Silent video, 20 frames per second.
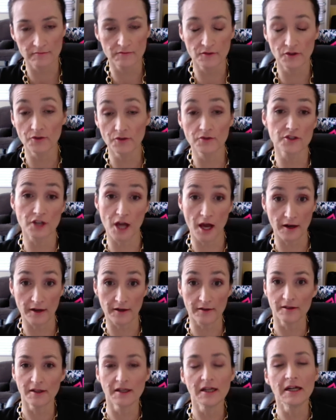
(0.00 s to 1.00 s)
Who shot it?
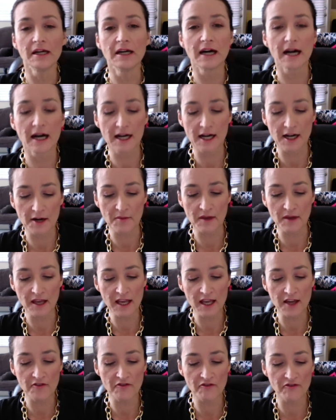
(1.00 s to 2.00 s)

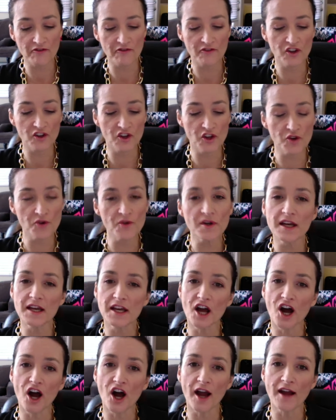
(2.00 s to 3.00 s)
If you did
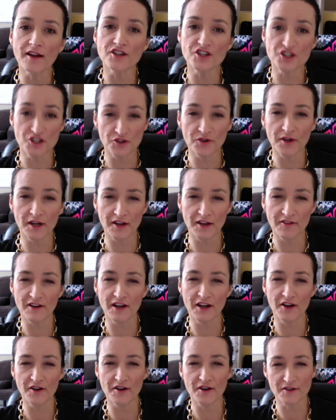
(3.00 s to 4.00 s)
not shoot any
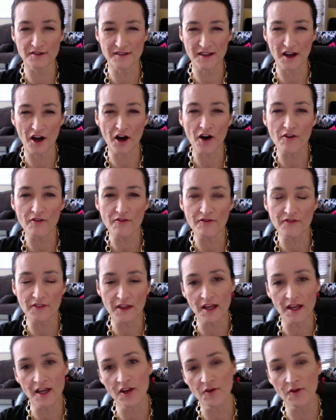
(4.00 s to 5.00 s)
video yourself,
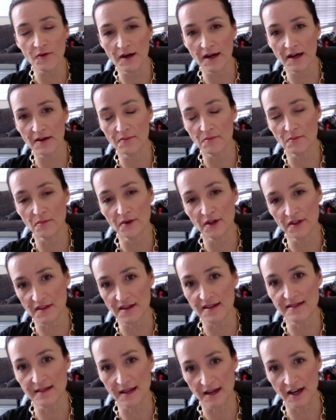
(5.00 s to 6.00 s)
then you wouldn't put this
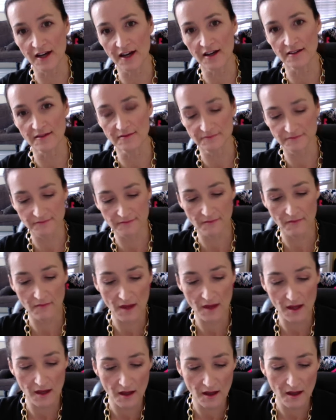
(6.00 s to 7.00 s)
in here.
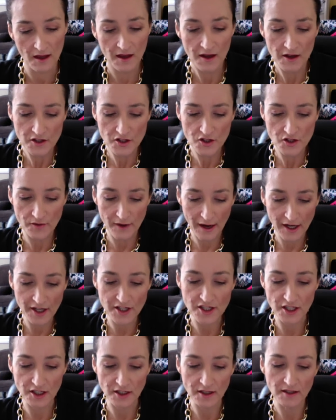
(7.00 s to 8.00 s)

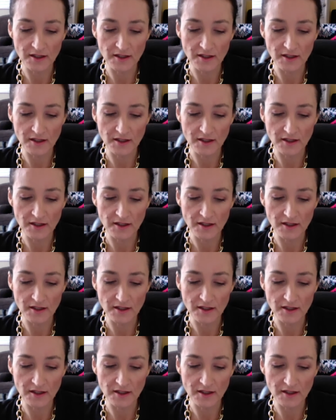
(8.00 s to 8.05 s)
Director.